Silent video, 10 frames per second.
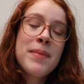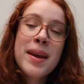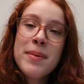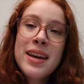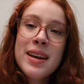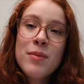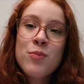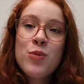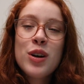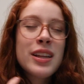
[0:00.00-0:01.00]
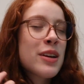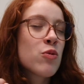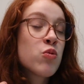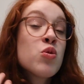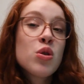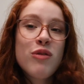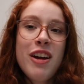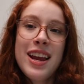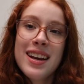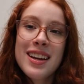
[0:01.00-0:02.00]
maybe will it
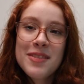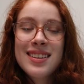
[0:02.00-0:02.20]
ruin